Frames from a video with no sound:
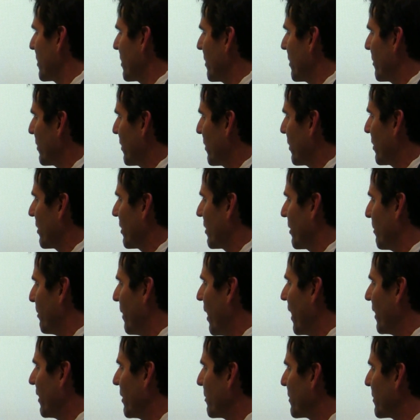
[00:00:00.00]
systems, you can
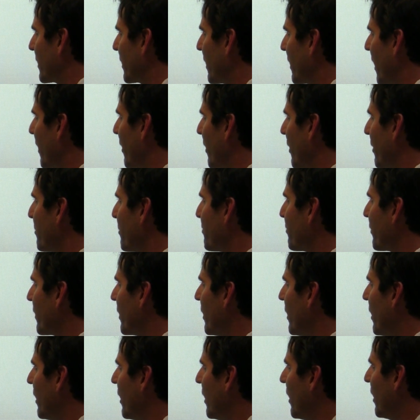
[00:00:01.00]
combine them together.
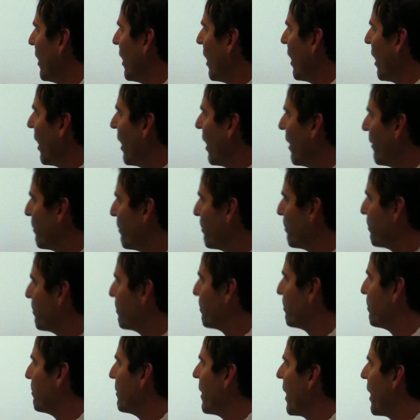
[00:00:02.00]

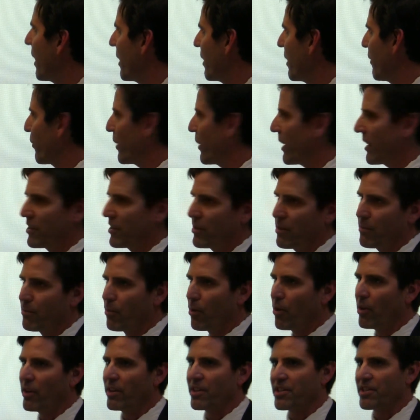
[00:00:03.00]
And if we can do
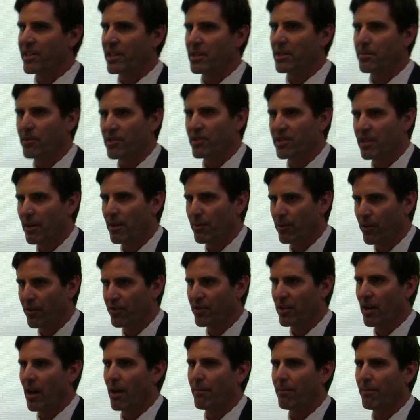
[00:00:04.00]
more than 6%
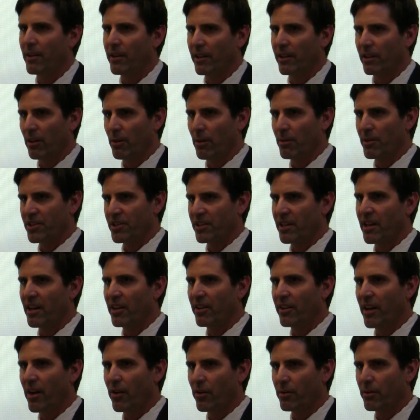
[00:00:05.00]
rooftop on a global
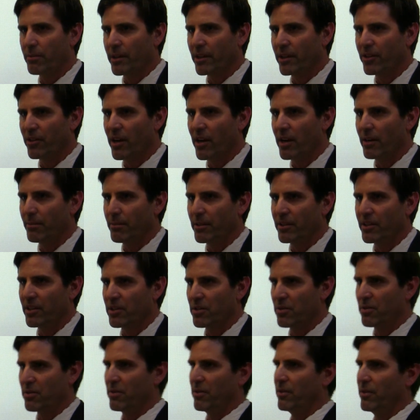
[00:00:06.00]
scale, that would be great, but
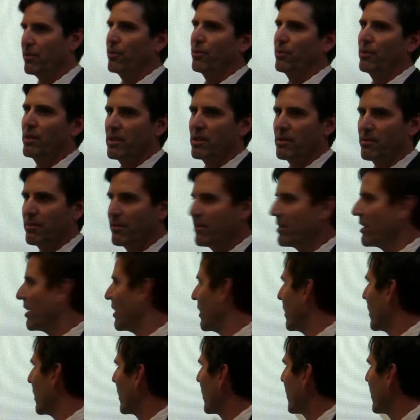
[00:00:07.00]
this
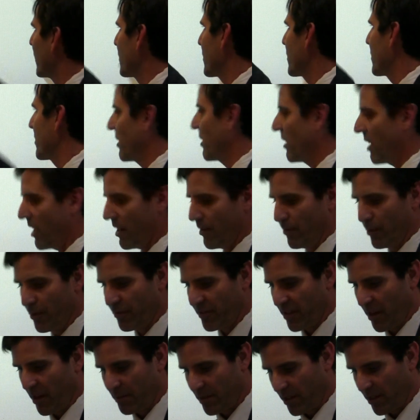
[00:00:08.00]
is a lot of
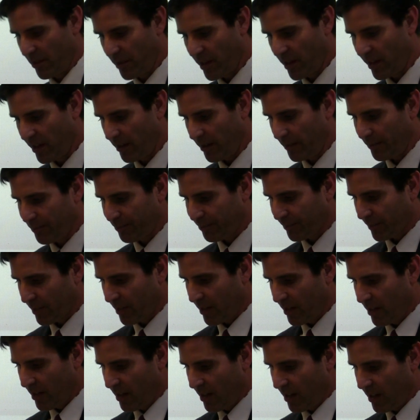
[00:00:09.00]
rooftops already,
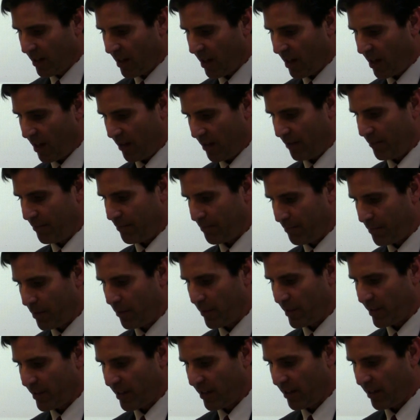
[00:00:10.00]

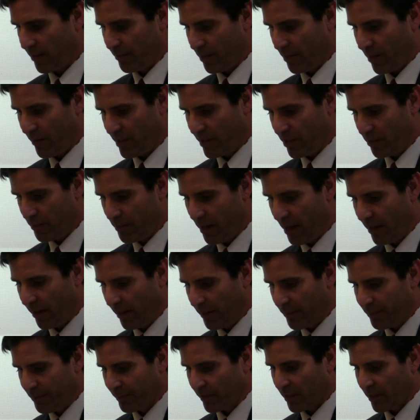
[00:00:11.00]
but we can probably do
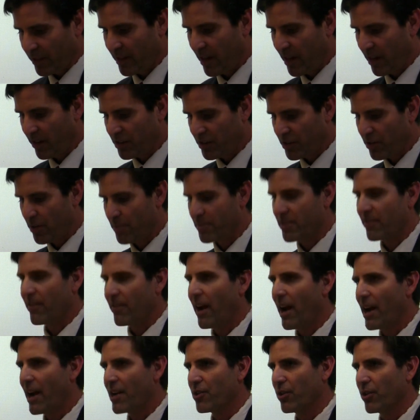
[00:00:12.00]
better. Now, in terms
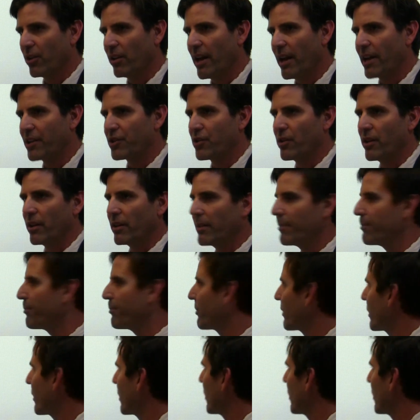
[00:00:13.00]
of hydroelectric,